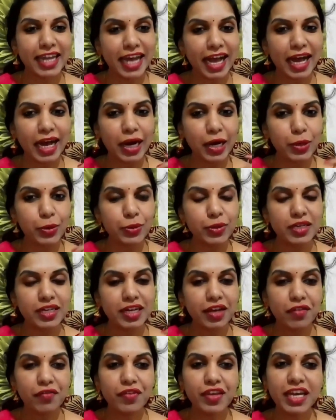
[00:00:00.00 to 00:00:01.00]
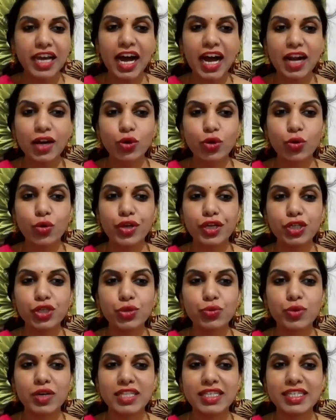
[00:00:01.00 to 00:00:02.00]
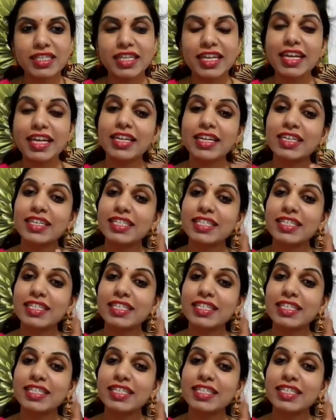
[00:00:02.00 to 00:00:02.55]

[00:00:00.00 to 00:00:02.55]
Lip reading: Now we are going towards the